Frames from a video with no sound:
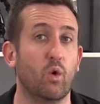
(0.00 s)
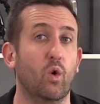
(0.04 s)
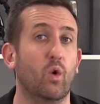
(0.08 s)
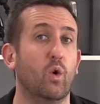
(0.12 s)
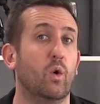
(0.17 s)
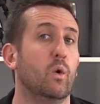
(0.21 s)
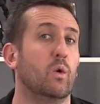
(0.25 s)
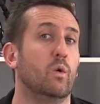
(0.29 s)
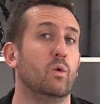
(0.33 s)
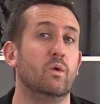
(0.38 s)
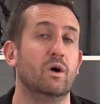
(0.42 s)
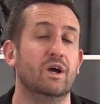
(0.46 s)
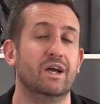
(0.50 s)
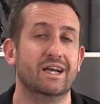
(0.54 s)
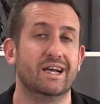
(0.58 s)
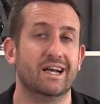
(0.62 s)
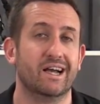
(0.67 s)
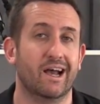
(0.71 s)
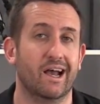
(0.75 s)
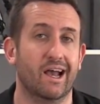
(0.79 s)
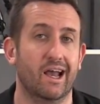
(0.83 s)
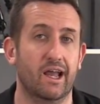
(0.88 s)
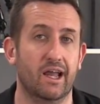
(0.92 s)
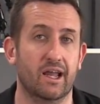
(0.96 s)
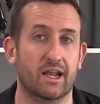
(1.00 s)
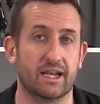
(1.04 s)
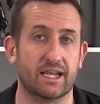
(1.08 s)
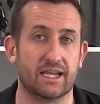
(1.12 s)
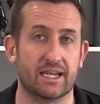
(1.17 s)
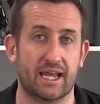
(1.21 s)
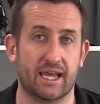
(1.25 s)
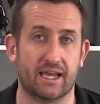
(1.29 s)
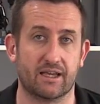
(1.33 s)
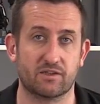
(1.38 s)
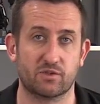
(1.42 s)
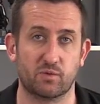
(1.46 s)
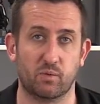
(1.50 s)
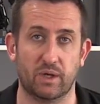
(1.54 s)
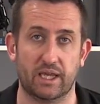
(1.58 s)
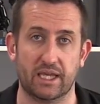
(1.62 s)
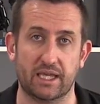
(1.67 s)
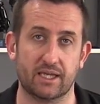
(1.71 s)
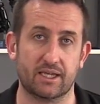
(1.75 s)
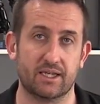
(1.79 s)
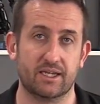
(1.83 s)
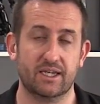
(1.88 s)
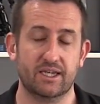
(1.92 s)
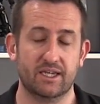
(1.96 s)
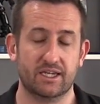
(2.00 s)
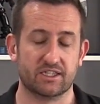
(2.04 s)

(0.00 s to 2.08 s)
all early next week.